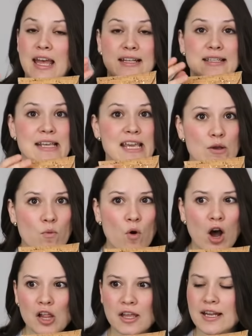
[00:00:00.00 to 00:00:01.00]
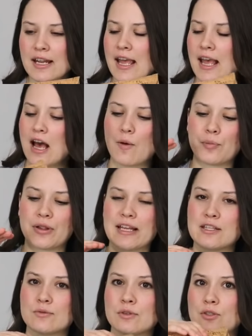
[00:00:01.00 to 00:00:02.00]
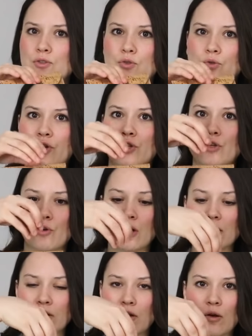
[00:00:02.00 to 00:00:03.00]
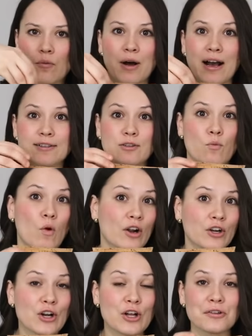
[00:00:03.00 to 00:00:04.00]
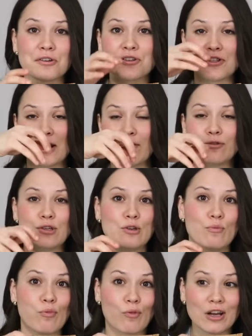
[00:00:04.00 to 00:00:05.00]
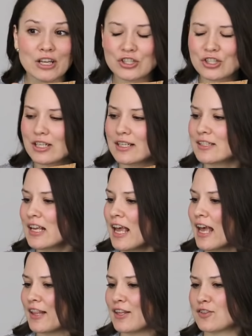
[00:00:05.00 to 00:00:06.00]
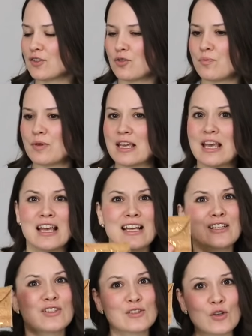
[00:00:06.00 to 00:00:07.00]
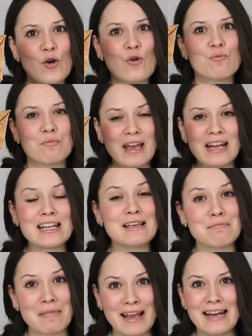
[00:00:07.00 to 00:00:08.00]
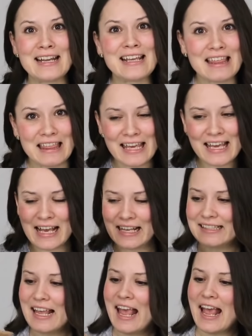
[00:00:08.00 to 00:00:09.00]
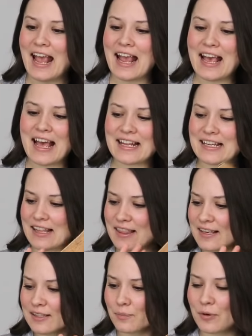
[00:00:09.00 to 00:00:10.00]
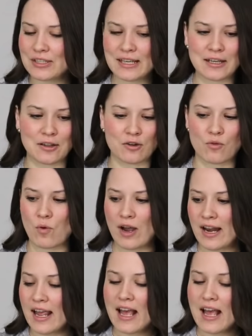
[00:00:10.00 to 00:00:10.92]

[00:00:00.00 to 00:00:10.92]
a tea wallet, a place where to store your little box of watercolors and a few brushes. This could be so many things. And this particular one,